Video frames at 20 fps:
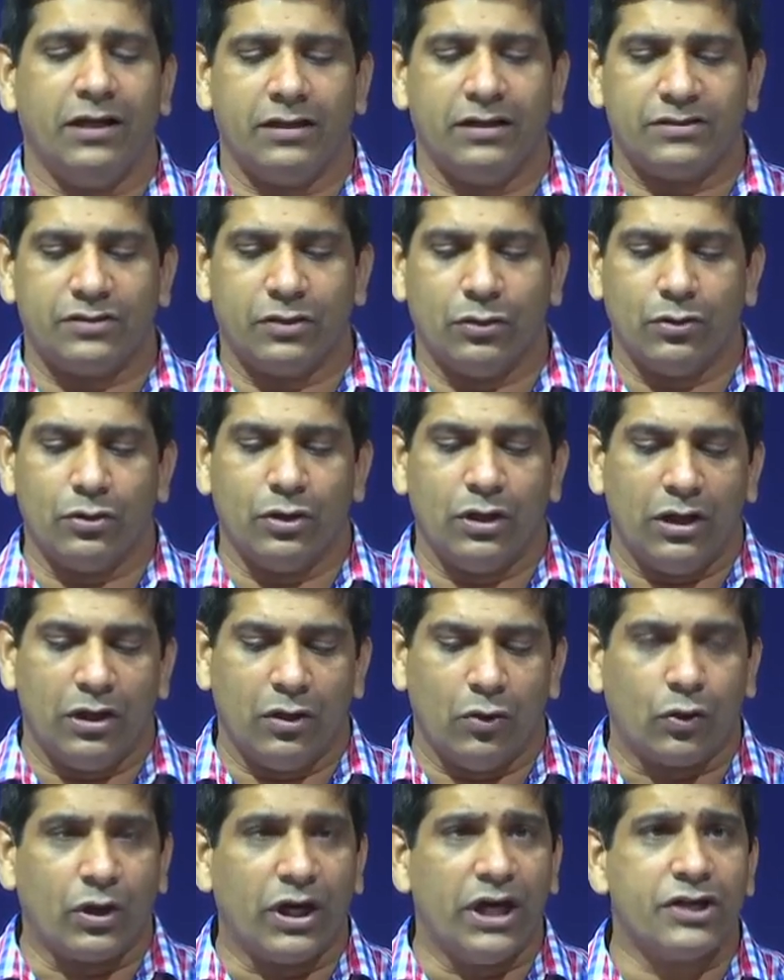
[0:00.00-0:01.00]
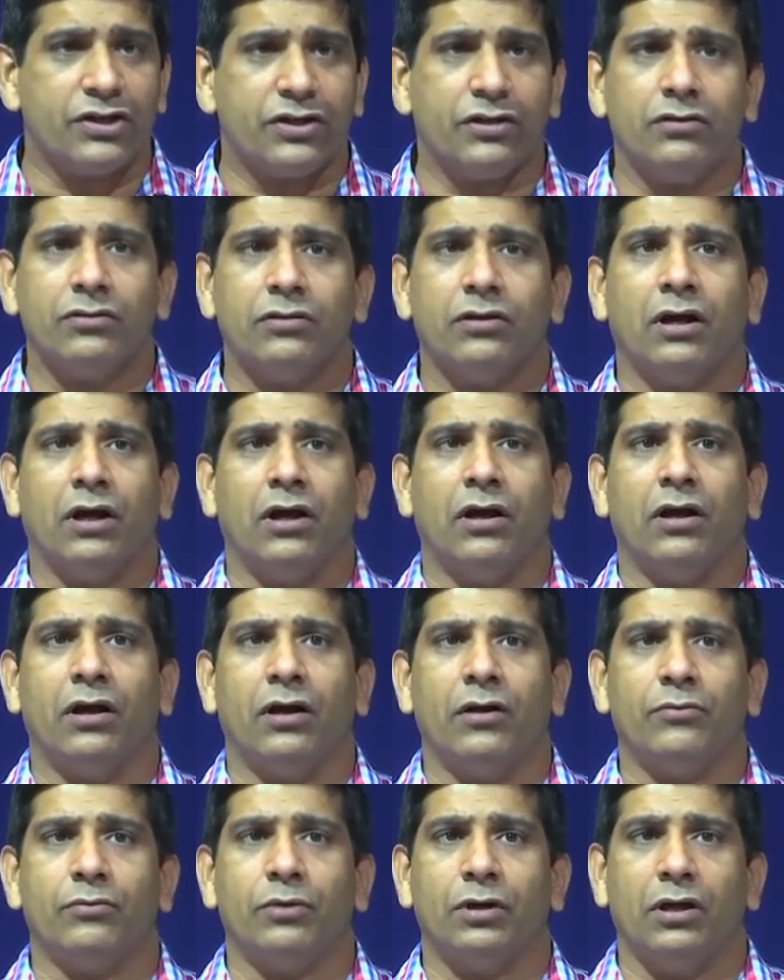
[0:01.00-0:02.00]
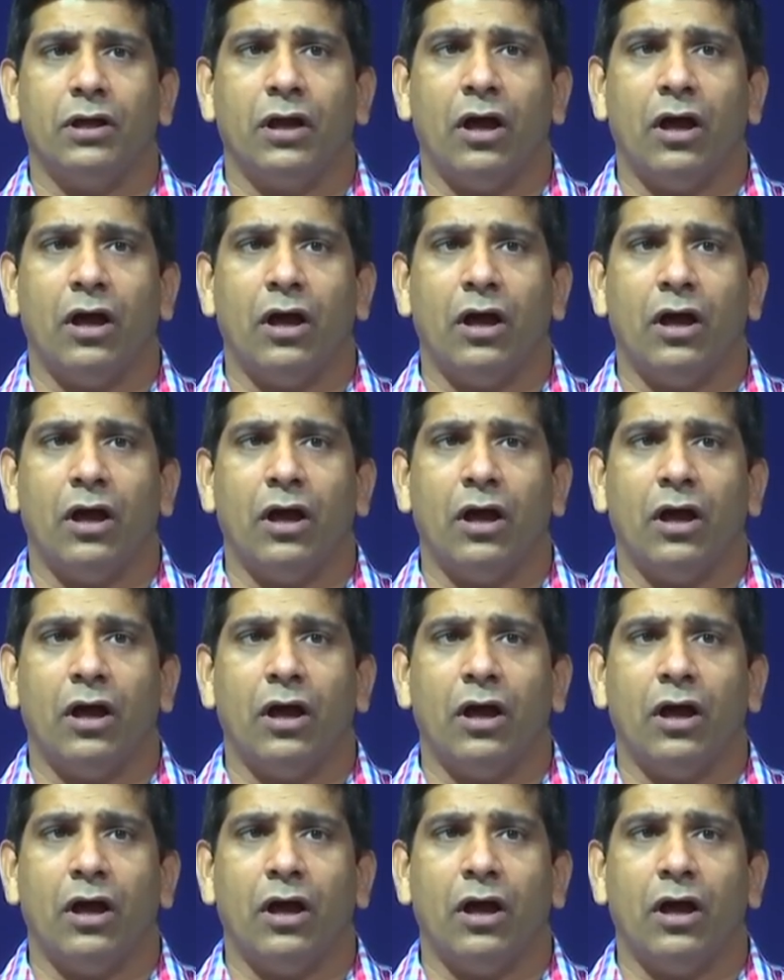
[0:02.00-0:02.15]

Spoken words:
So location, how